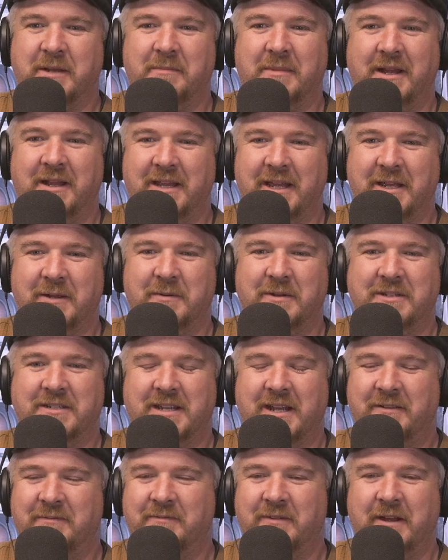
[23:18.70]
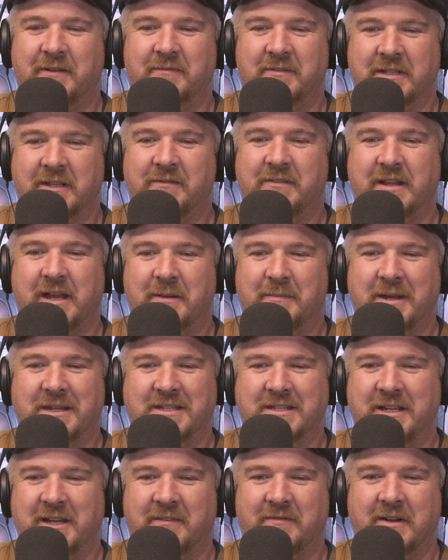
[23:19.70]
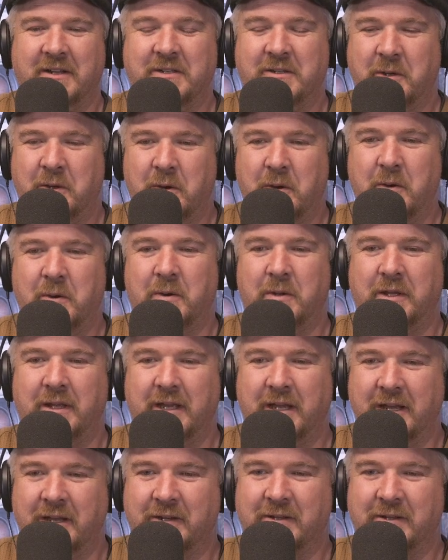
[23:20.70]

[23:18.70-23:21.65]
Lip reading: speaking my language. I've lived that myself. I totally